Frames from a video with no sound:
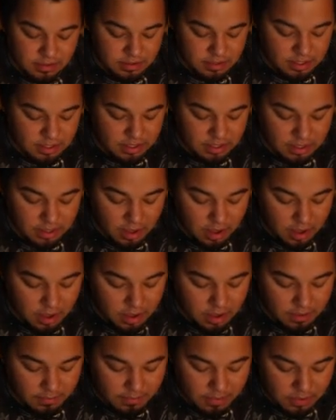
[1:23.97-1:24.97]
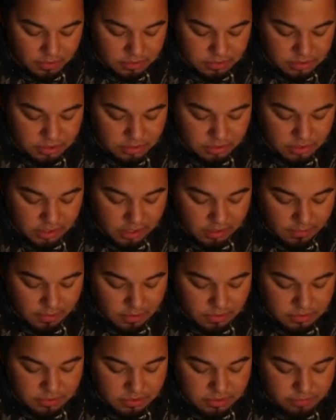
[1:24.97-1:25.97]
the uh, post the trading
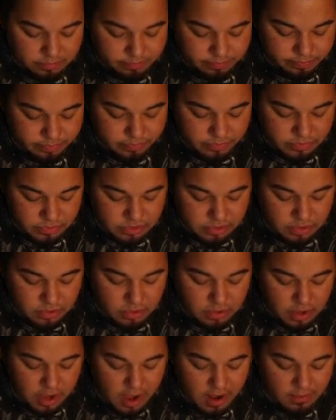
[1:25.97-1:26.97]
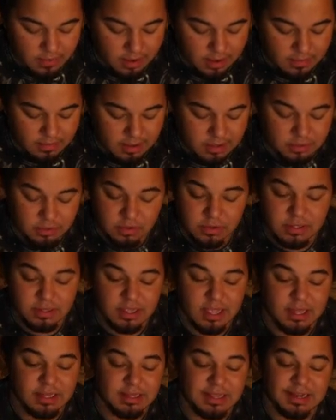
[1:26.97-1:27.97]
post so I recommend doing
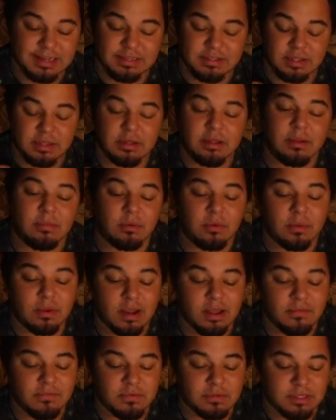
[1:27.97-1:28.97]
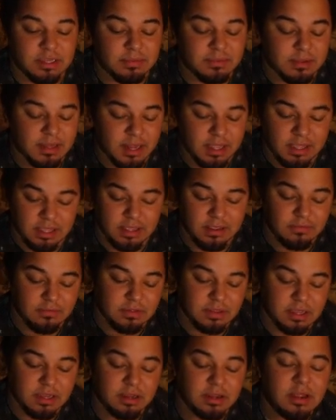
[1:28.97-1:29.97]
that that is the number one helpful tip that I can give
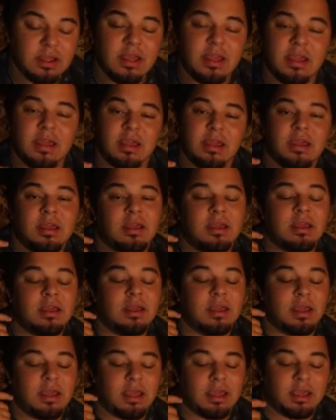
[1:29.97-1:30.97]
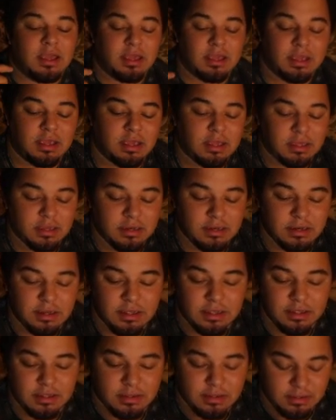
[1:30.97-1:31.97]
you there
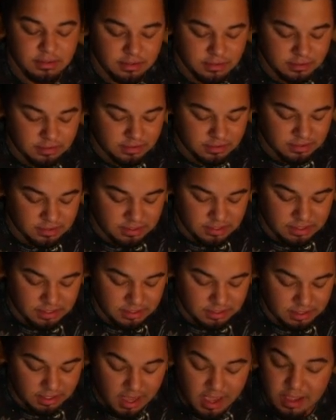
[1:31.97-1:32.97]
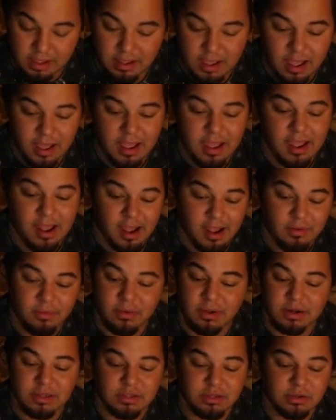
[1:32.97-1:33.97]
and yeah, I, I
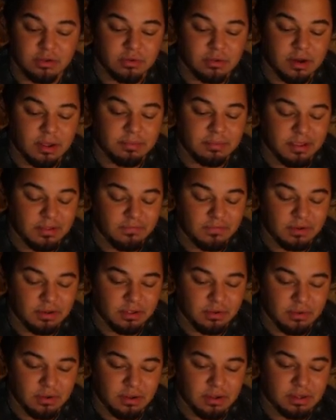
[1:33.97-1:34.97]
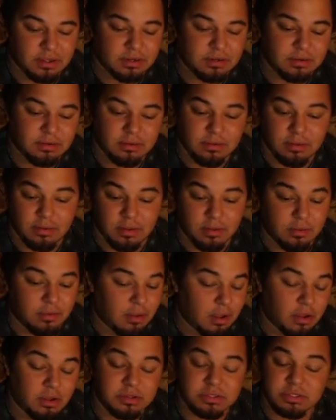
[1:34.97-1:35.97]
wanted to do an update video on
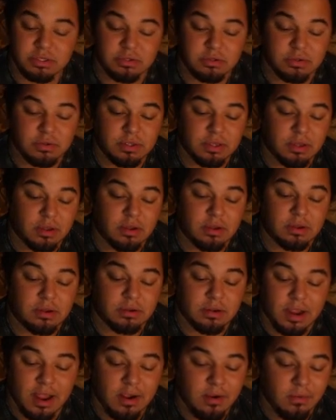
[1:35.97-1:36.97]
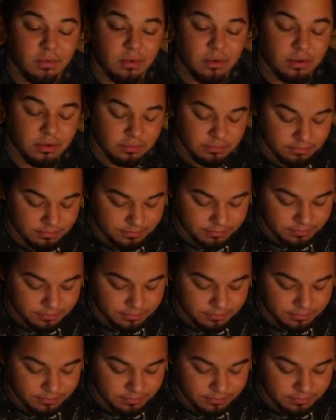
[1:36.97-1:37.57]
also doing on our world.